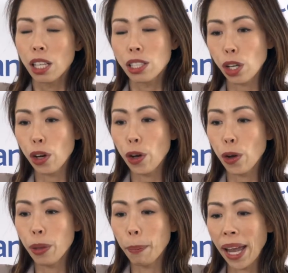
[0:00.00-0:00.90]

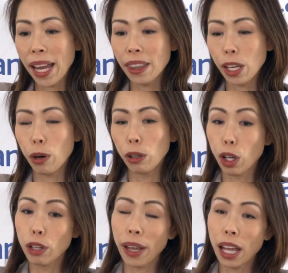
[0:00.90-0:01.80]
so the main, there are a
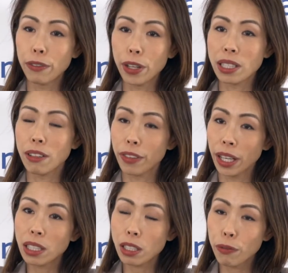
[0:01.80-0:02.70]
lot of adverse
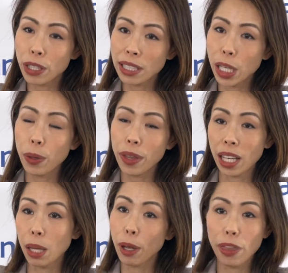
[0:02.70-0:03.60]
events, obviously, with the
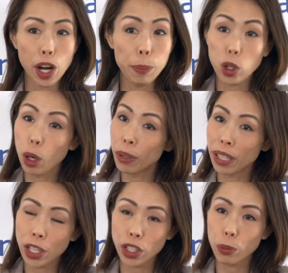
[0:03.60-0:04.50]
chemotherapy
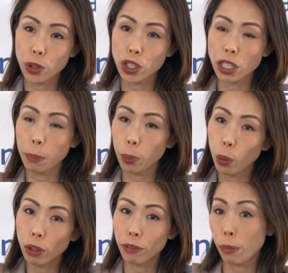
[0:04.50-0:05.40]
combination, which is
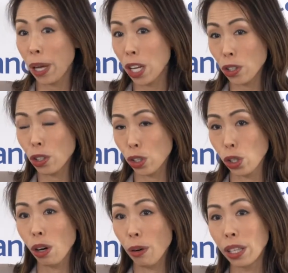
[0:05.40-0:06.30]
important for patients
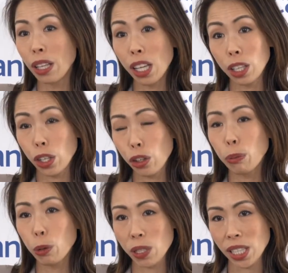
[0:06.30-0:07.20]
who are in the
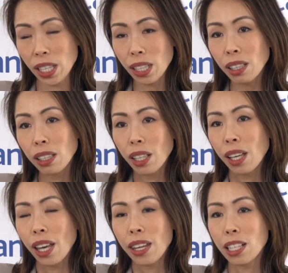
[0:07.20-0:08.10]
incurable setting.
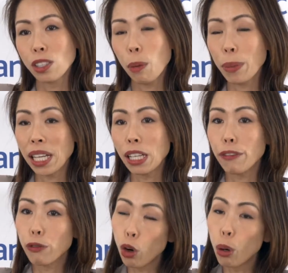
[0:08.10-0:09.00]
There's not been any
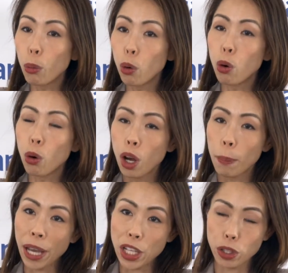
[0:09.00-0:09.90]
formal
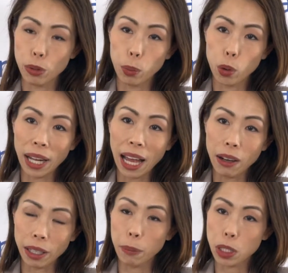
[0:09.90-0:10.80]
patient-reported
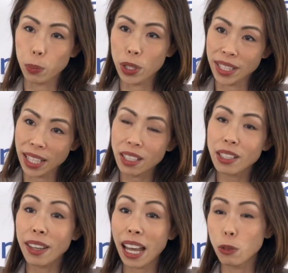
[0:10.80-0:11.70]
outcomes
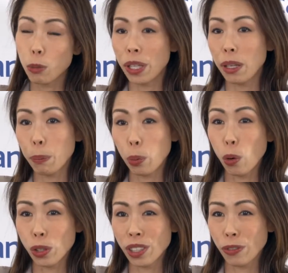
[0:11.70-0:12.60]
presented, so that will be
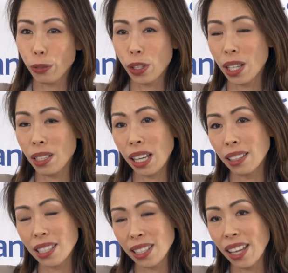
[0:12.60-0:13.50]
important for the,
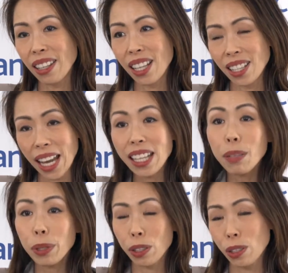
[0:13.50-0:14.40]
understanding the
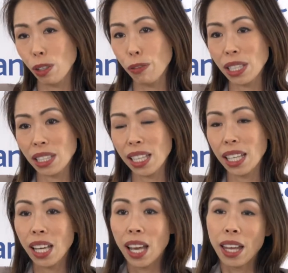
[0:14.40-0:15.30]
data because
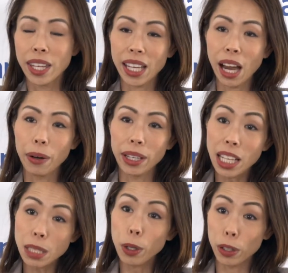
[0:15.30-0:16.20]
obviously the current
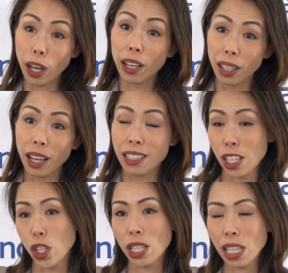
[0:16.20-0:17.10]
ESMO guidelines
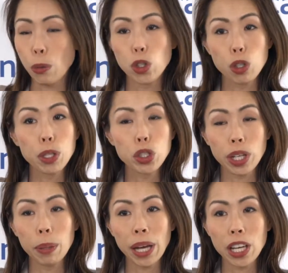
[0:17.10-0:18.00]
suggest that we should be
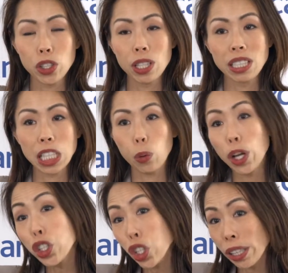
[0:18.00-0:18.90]
treating patients
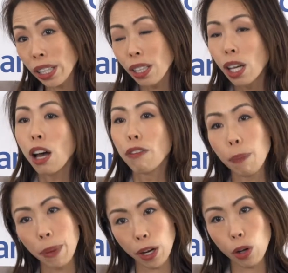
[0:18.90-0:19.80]
sequentially for
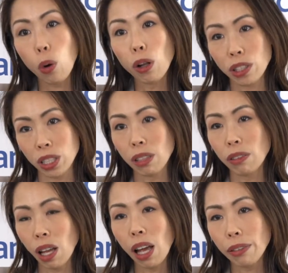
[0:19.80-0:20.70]
better quality of
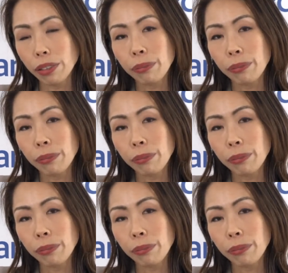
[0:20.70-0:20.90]
life.